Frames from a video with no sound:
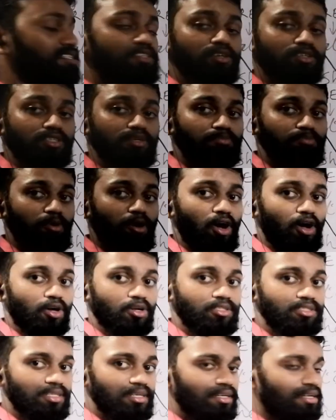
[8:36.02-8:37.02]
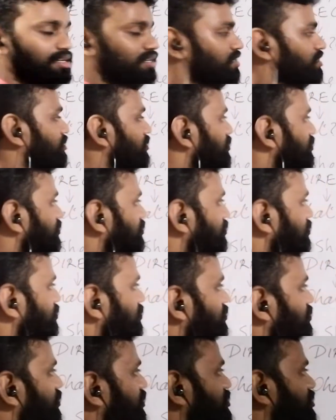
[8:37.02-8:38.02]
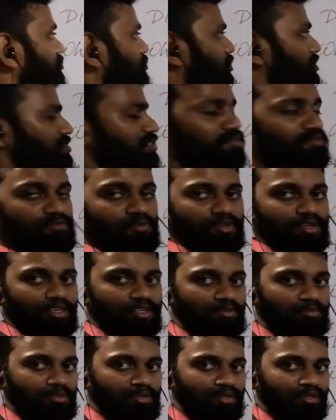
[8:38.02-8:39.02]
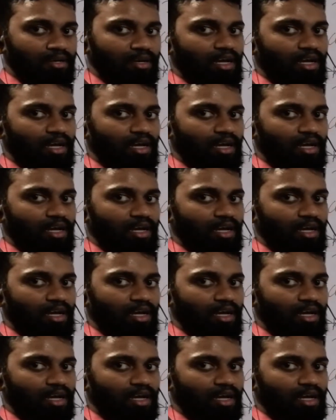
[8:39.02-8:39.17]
it on the board. There is a present verb